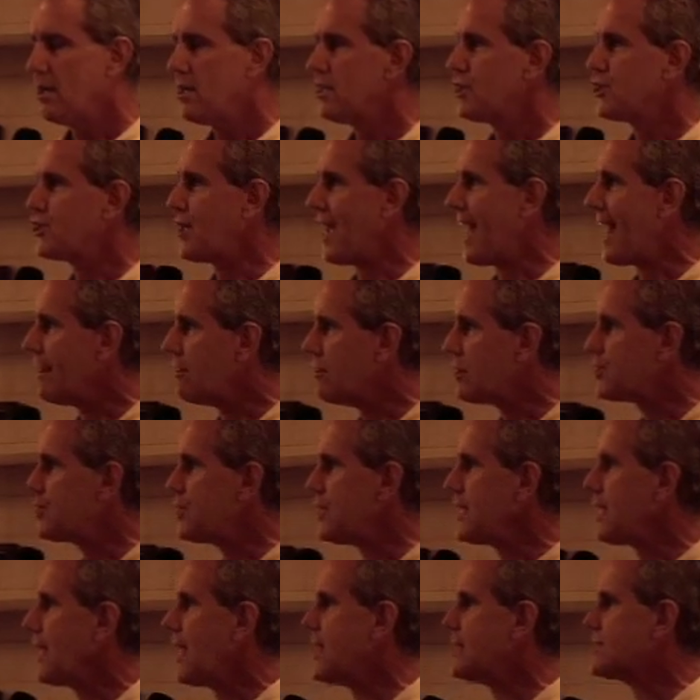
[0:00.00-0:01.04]

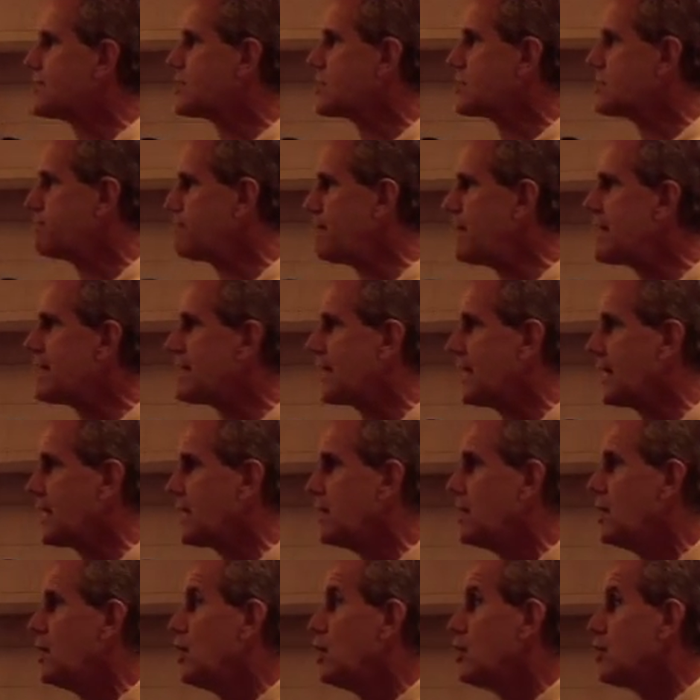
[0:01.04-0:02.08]
challenging and speaking